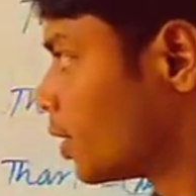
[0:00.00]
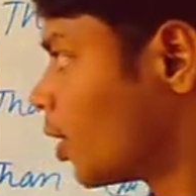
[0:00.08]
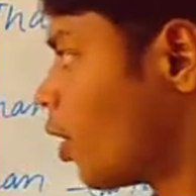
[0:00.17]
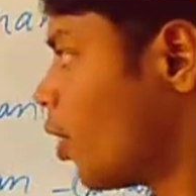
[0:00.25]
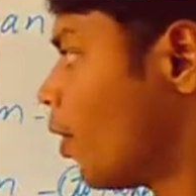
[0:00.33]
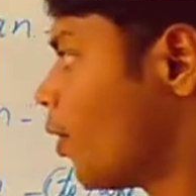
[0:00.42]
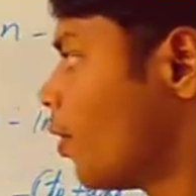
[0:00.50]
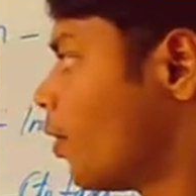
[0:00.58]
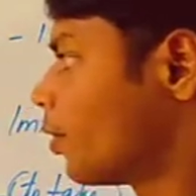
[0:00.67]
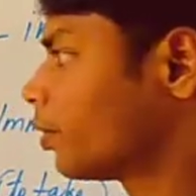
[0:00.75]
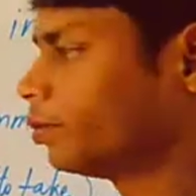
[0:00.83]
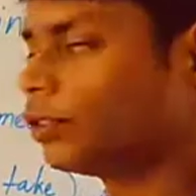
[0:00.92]

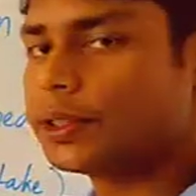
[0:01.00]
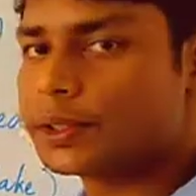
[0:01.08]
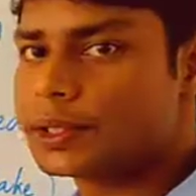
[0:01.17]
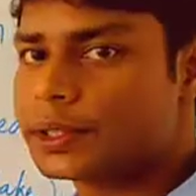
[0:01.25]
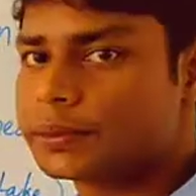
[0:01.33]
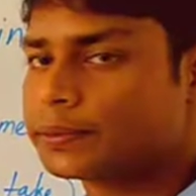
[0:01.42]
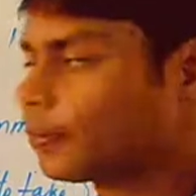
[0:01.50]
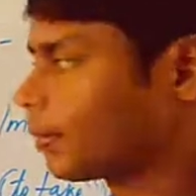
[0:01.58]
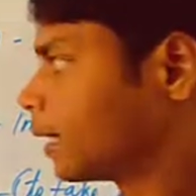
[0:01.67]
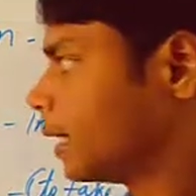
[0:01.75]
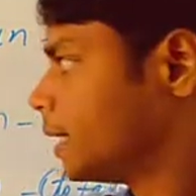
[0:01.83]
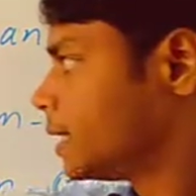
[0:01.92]
long words.
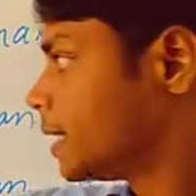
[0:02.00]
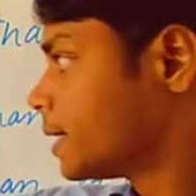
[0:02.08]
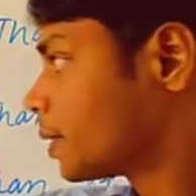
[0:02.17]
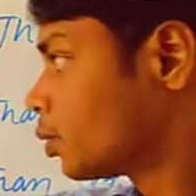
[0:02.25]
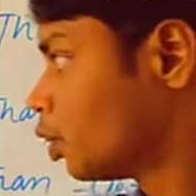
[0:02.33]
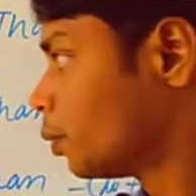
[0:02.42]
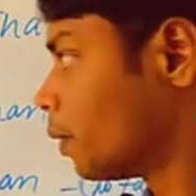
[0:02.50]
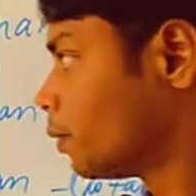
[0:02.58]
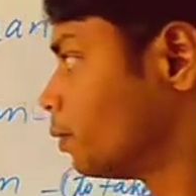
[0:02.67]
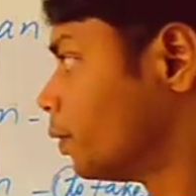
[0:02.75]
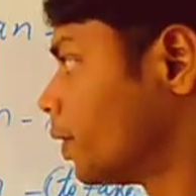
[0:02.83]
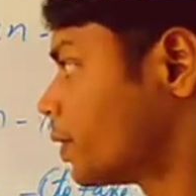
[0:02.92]
It's this group of
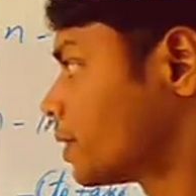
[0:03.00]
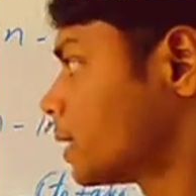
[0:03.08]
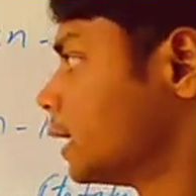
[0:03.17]
words.